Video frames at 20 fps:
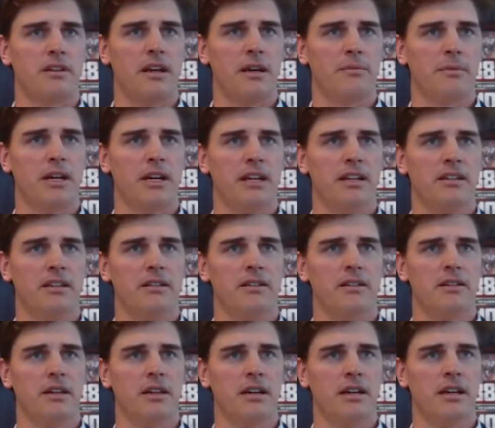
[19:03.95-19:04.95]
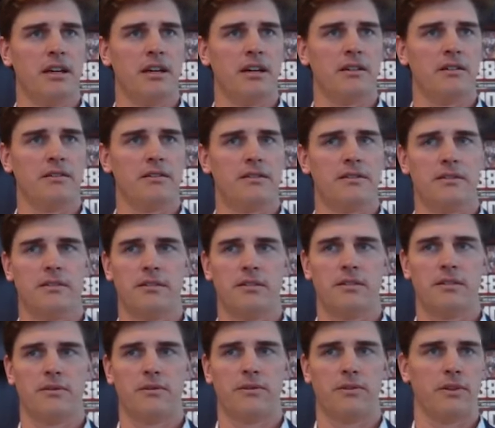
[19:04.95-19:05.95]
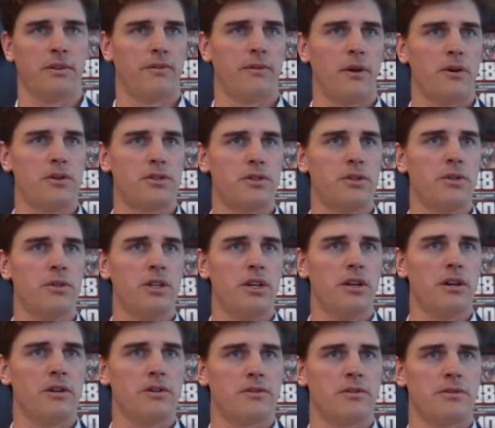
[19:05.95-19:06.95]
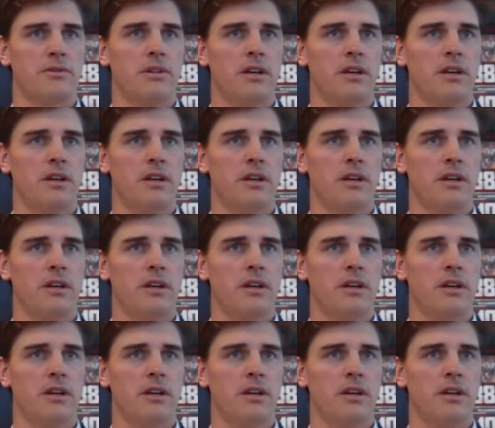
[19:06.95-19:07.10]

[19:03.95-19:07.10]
I mean, uh, for the first two years,